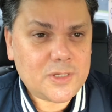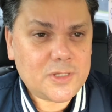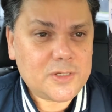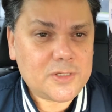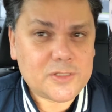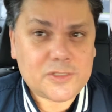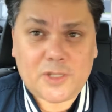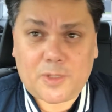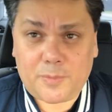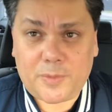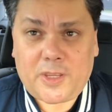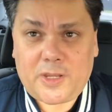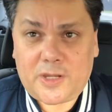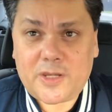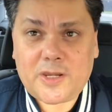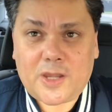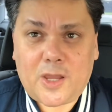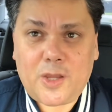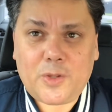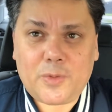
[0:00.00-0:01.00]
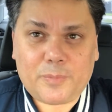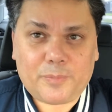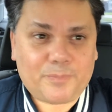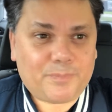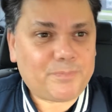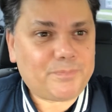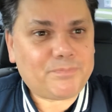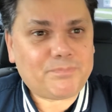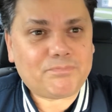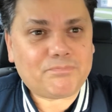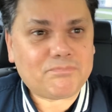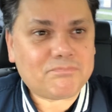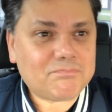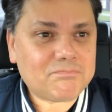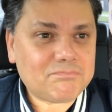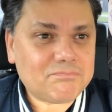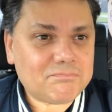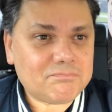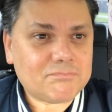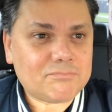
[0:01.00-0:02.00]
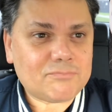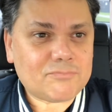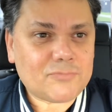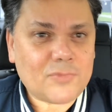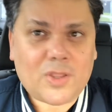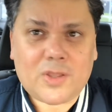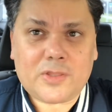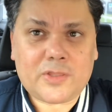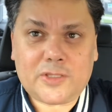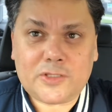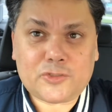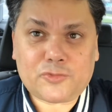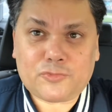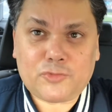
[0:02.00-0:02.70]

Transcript: So I'm heading home. There's